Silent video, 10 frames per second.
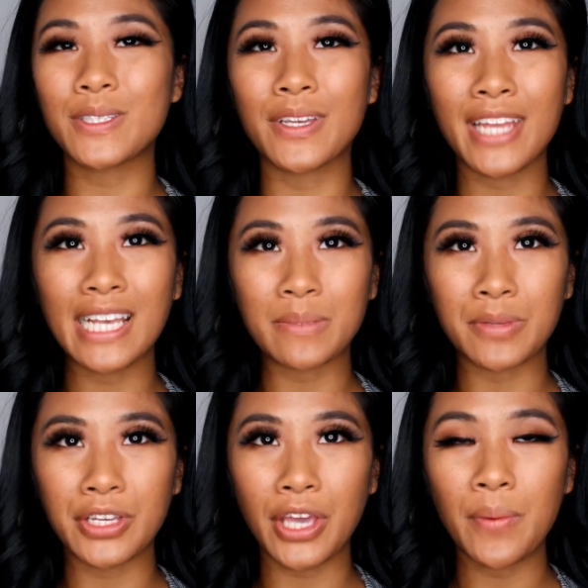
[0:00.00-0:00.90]
So next I'm
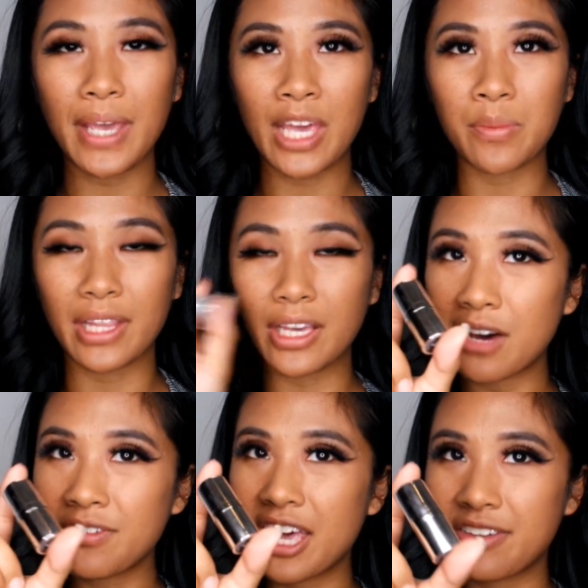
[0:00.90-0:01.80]
gonna go in with the
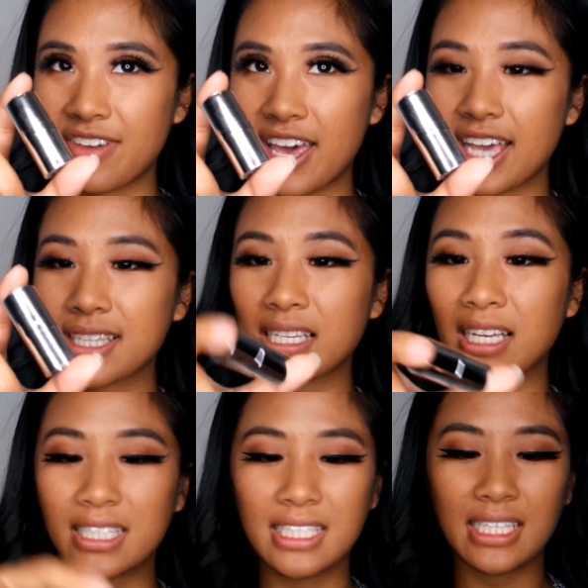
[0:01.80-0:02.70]
Cover FX
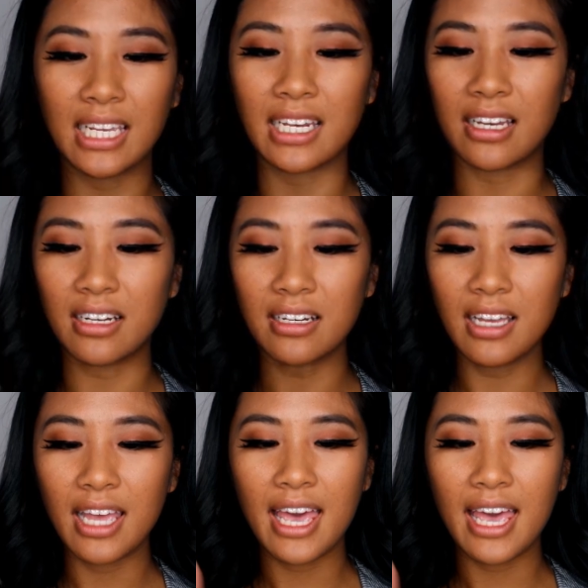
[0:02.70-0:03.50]
concealer